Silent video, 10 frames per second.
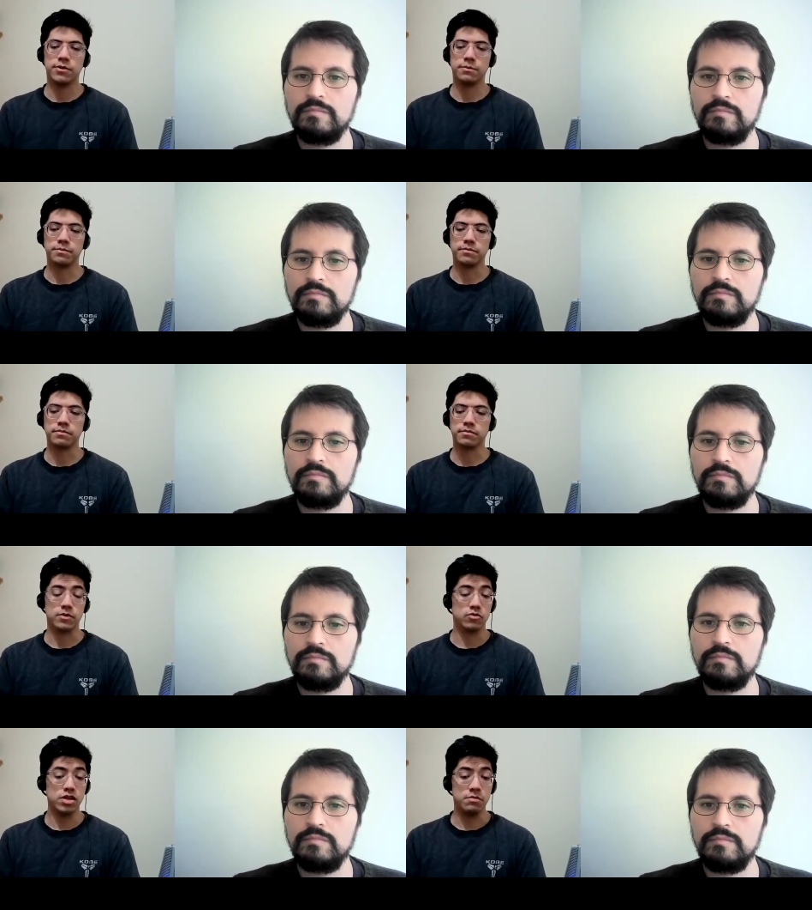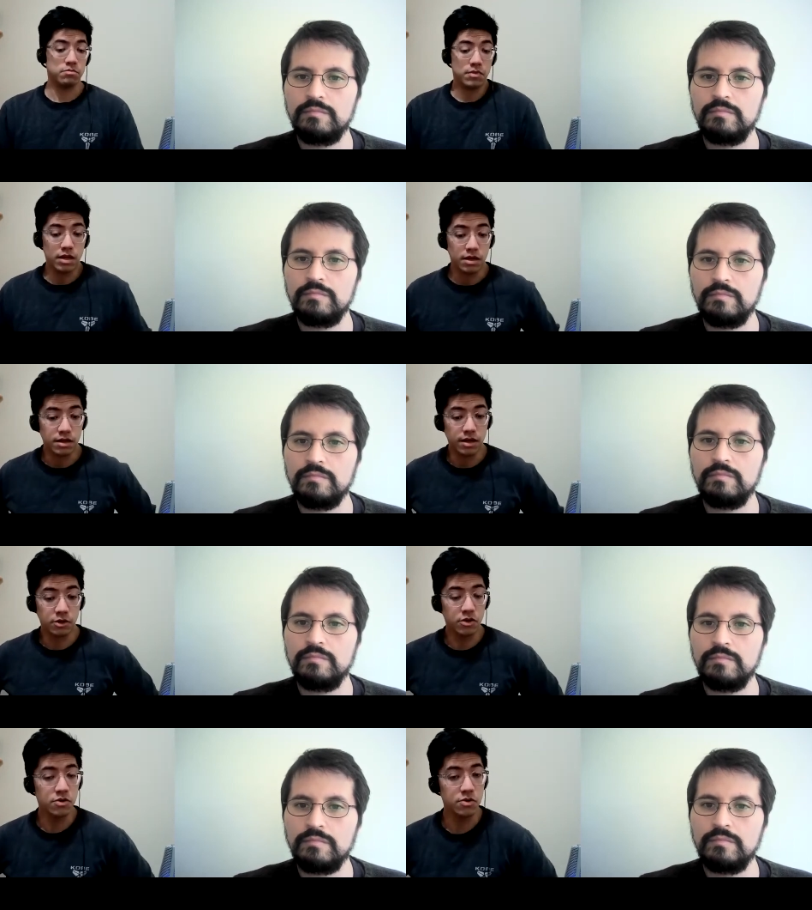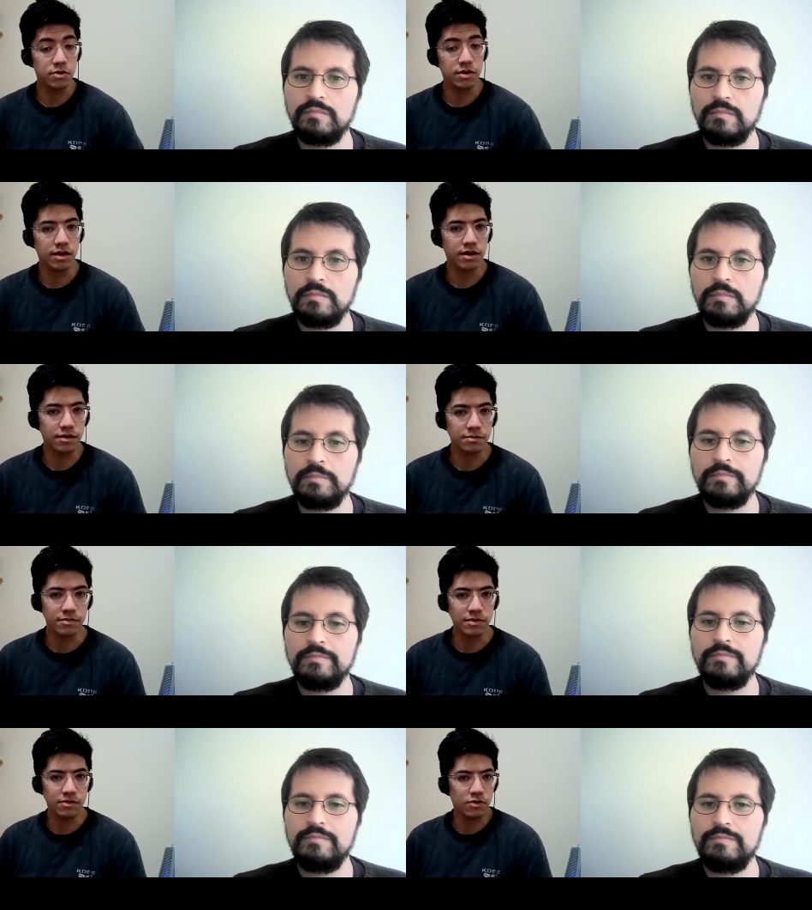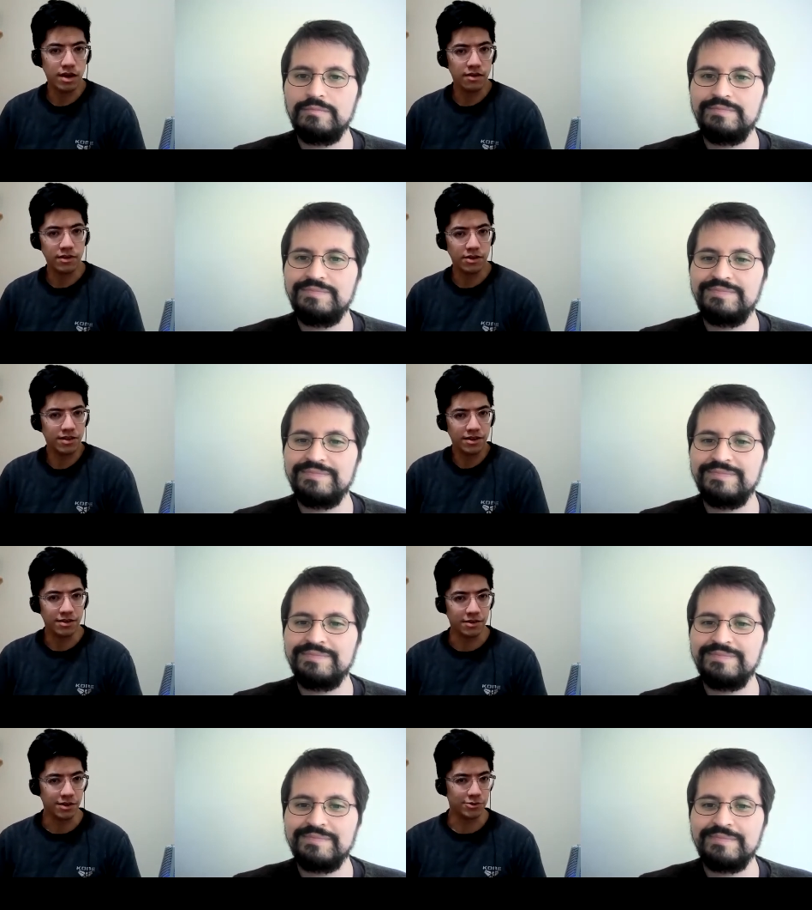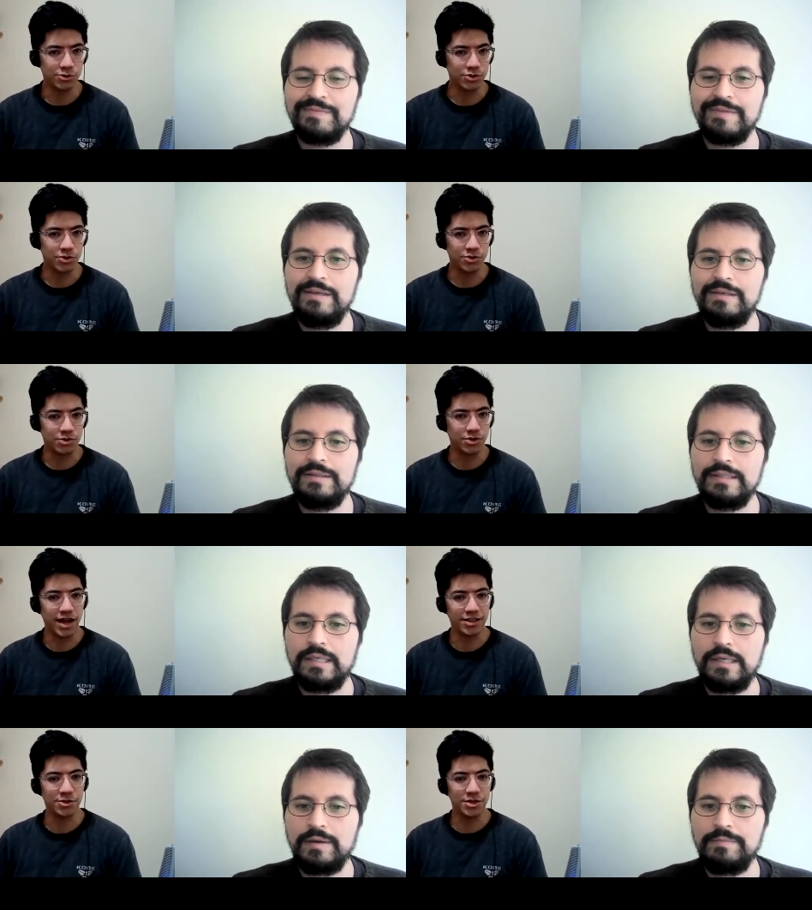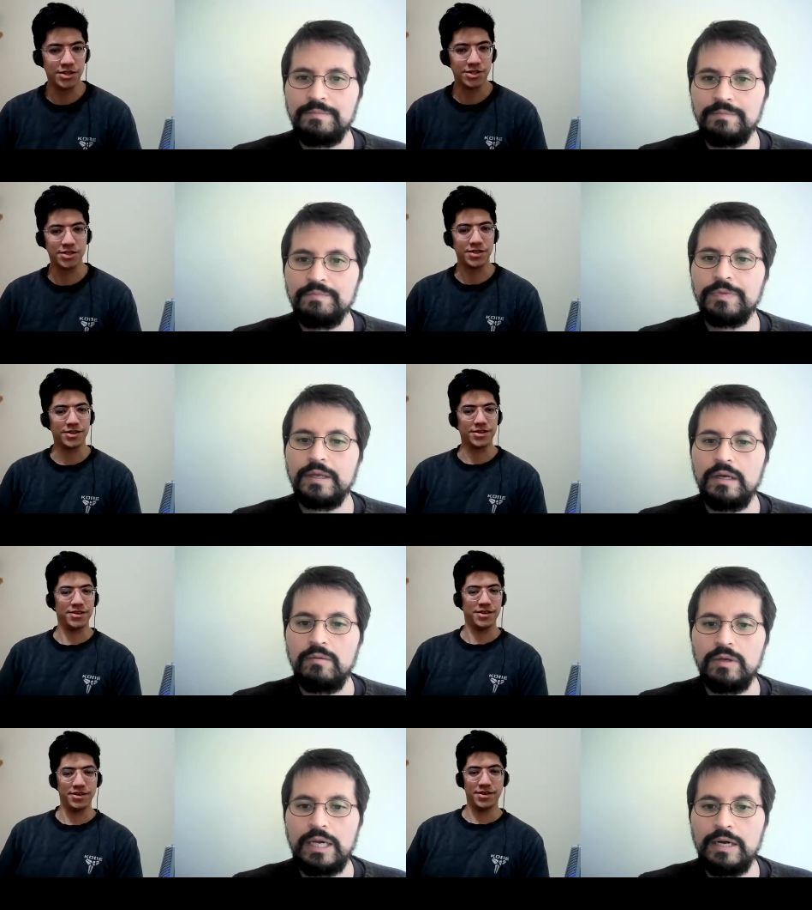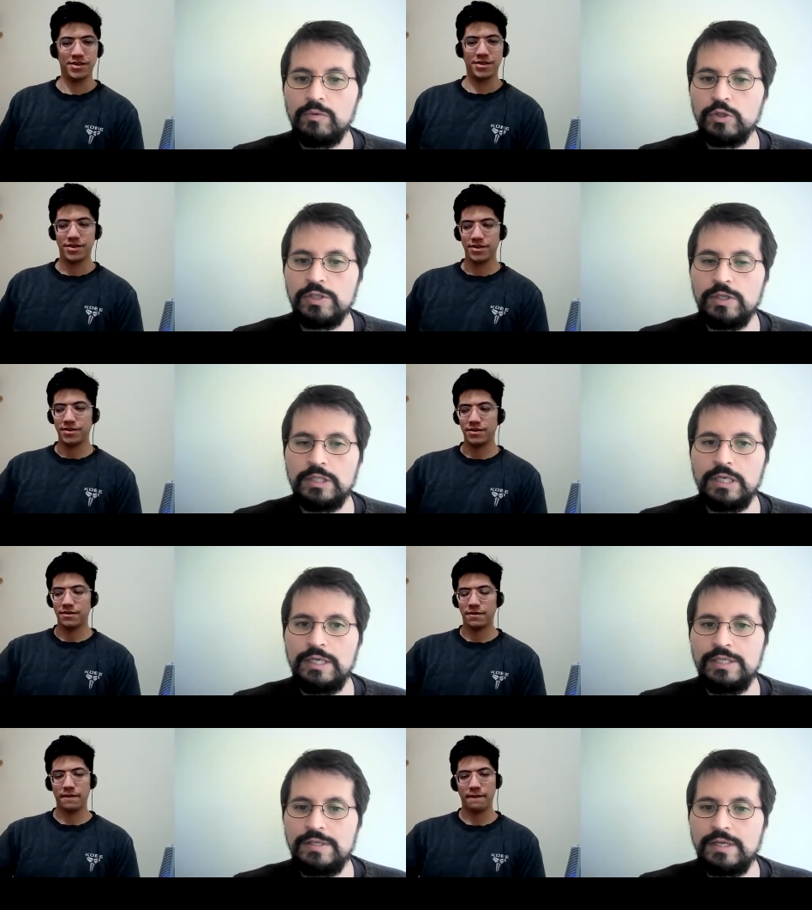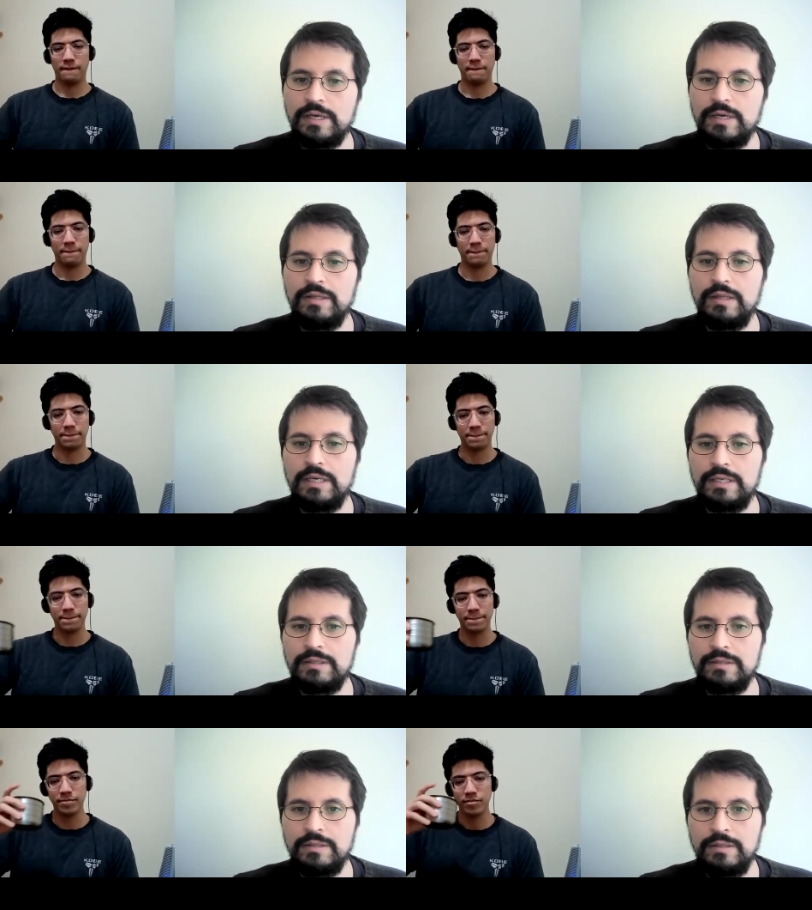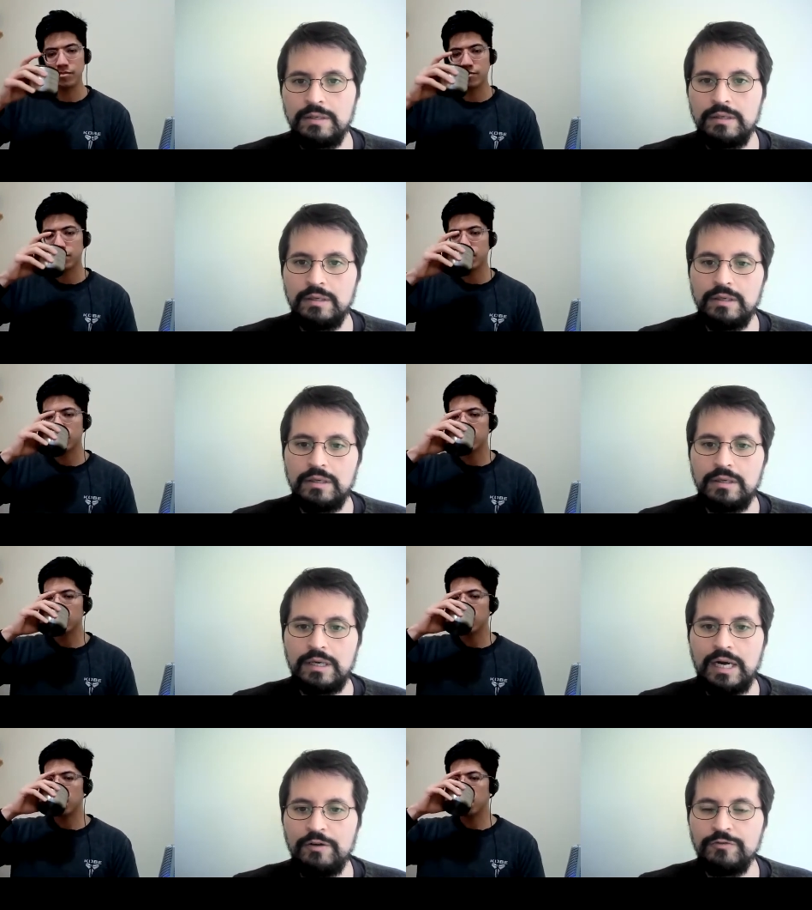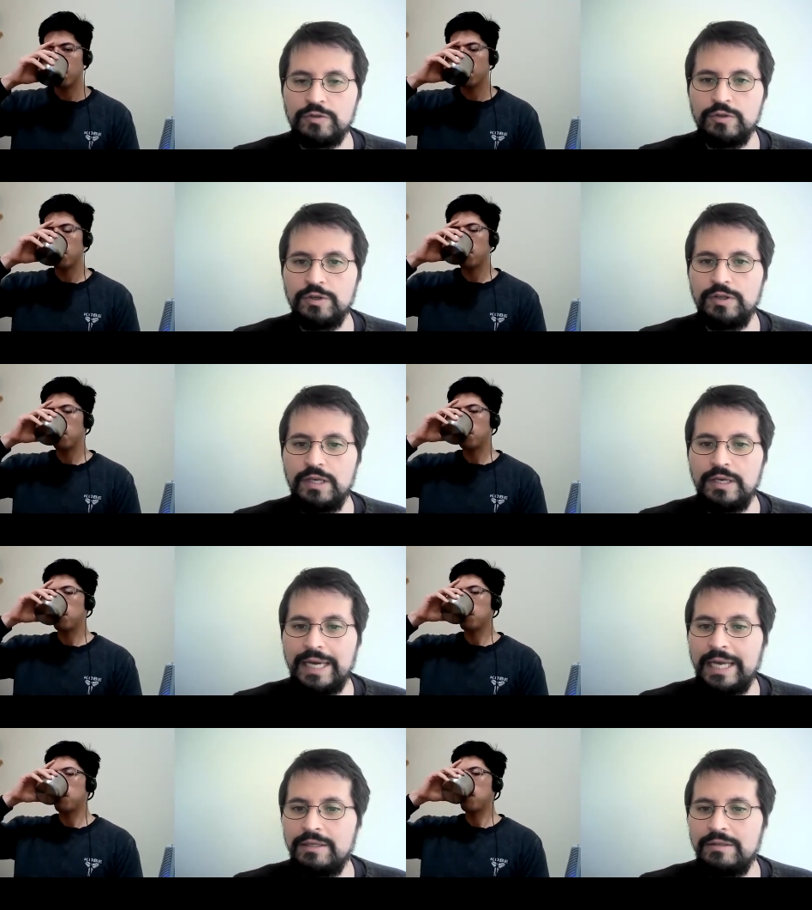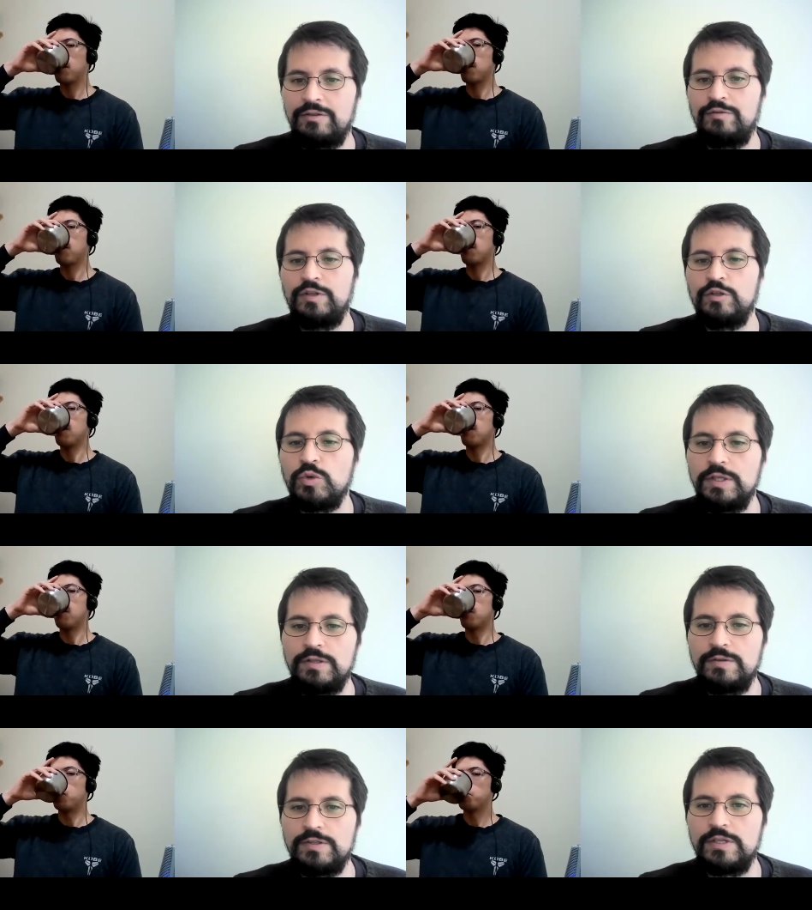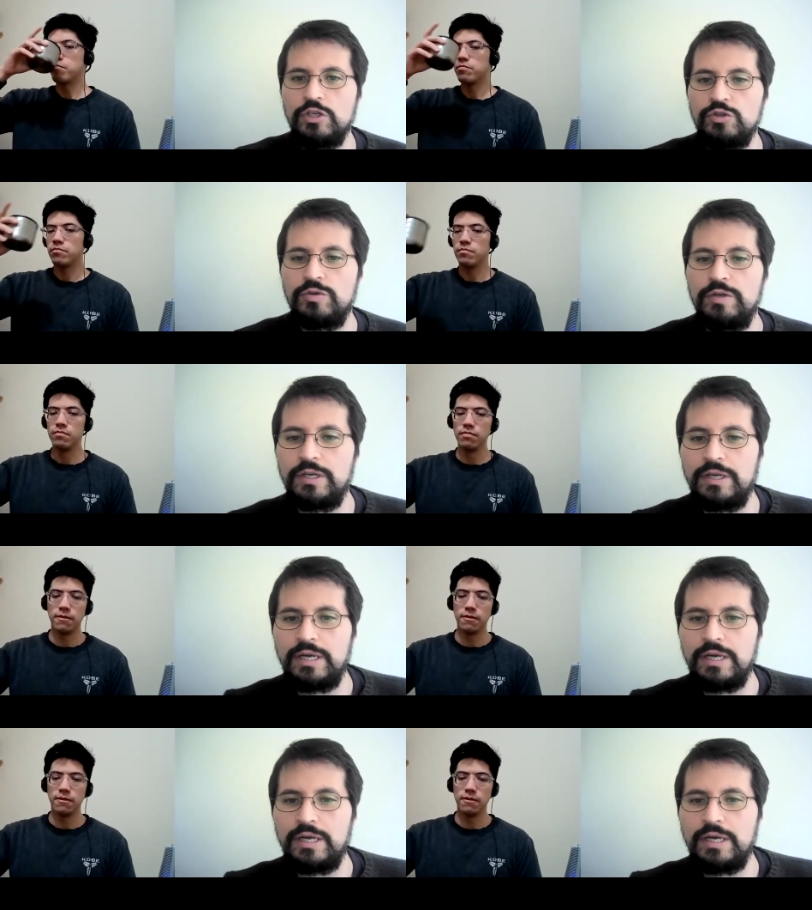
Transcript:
Speaker 1: um, so yeah I, I don't know um, if you have anything else to to add to this uh...
Speaker 2: well i would certainly say that after the end of the 20th century and